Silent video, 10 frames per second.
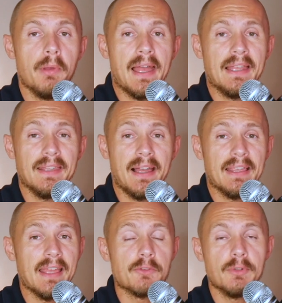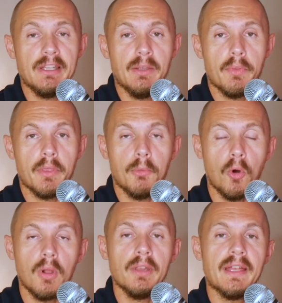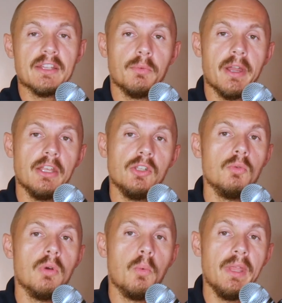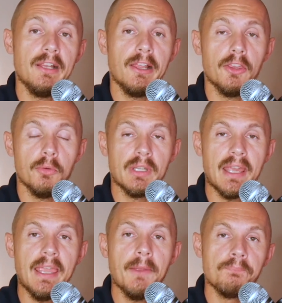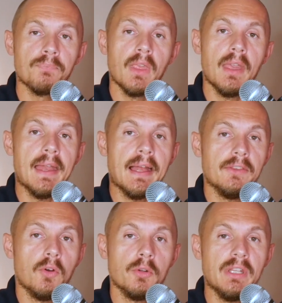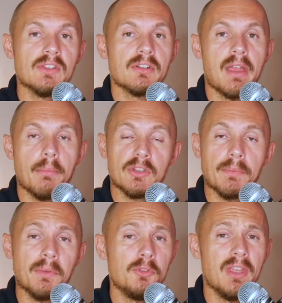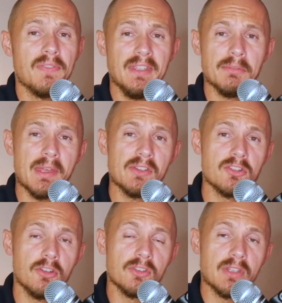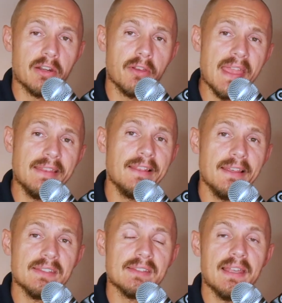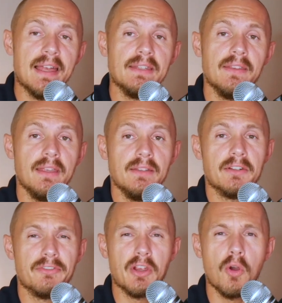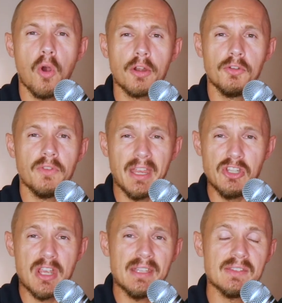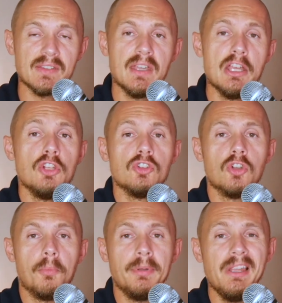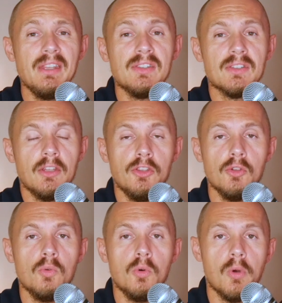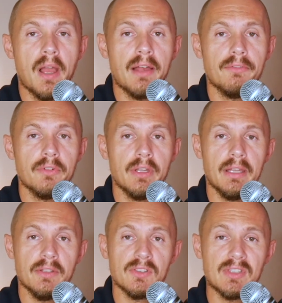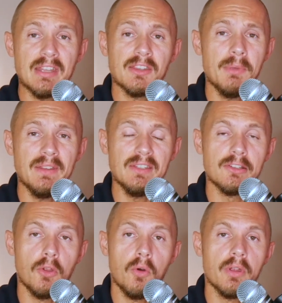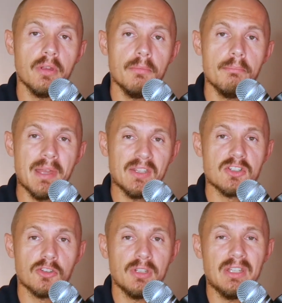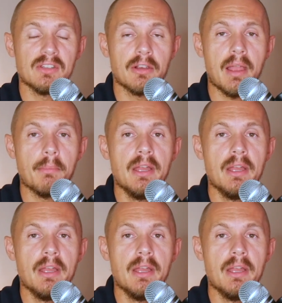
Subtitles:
and I can't really deal with them all. That's why I do a weekly Q&A. And on Instagram, sometimes you get these messages that are endless and they're very hard to digest. So please, you who have sent me these long messages on Instagram,